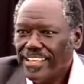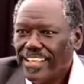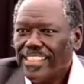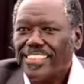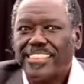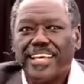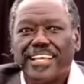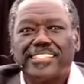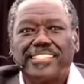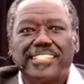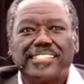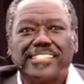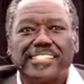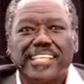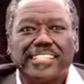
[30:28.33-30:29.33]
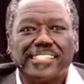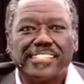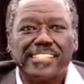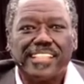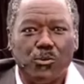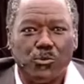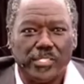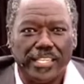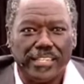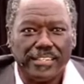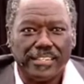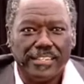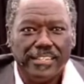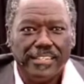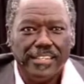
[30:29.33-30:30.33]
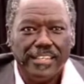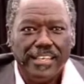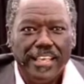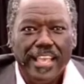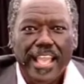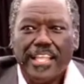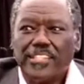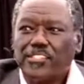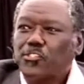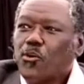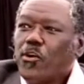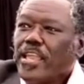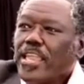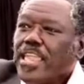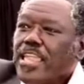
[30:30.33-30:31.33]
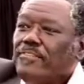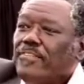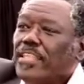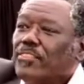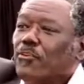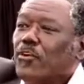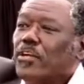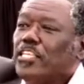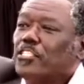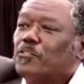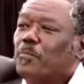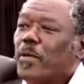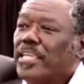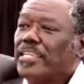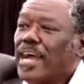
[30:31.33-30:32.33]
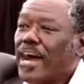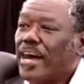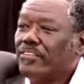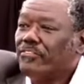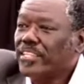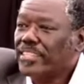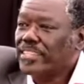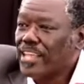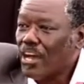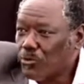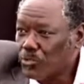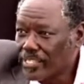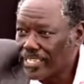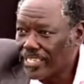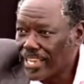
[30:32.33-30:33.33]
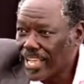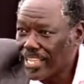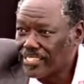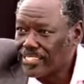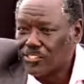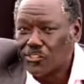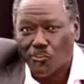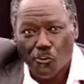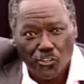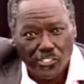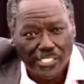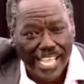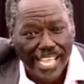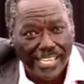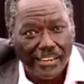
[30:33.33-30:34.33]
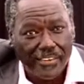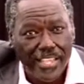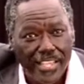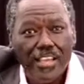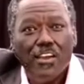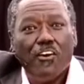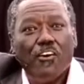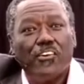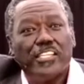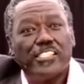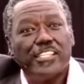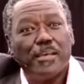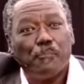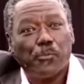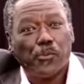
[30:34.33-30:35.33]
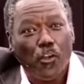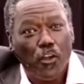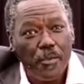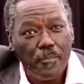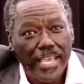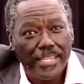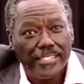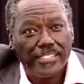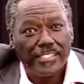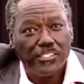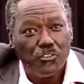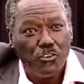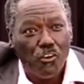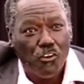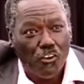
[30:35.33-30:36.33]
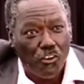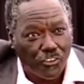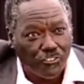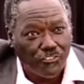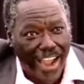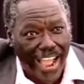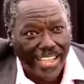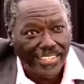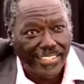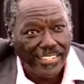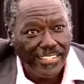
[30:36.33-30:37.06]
36,000. And so even though he's paid 100,000 as his gross salary on his employment, you know, contract,